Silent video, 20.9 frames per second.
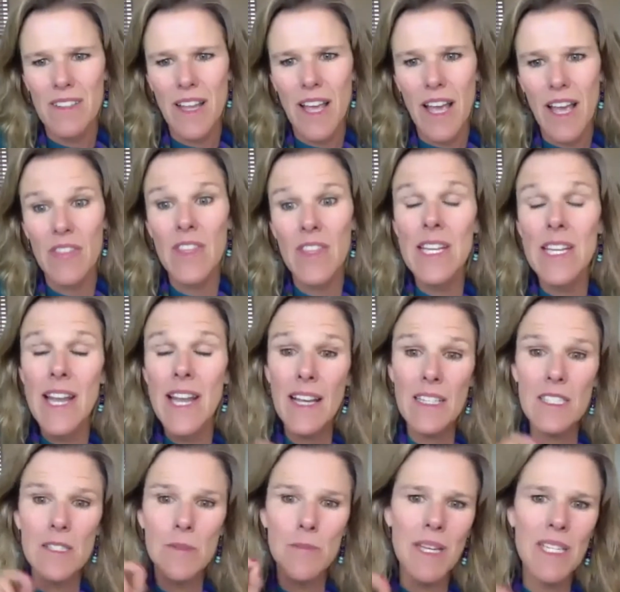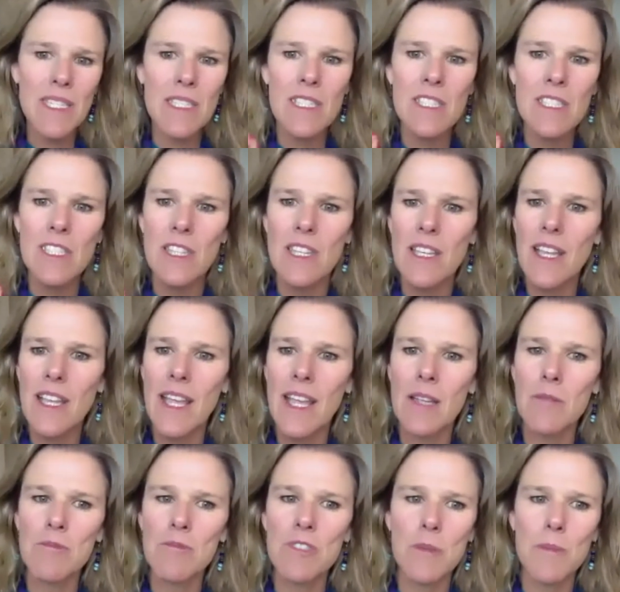And the next message that
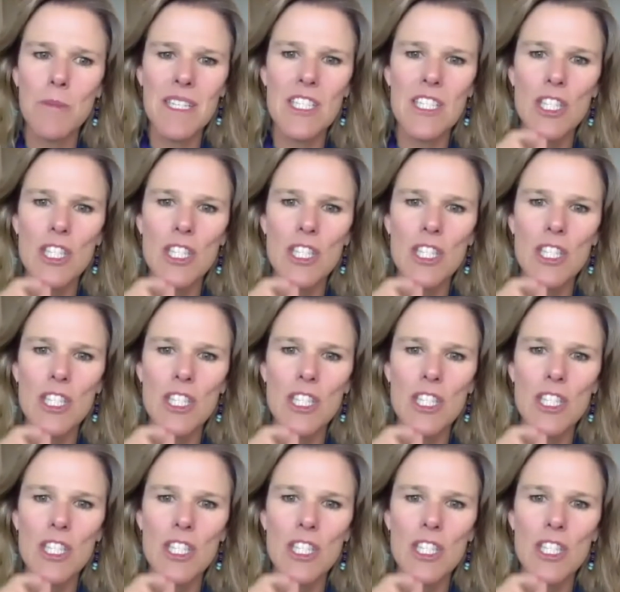came to me is,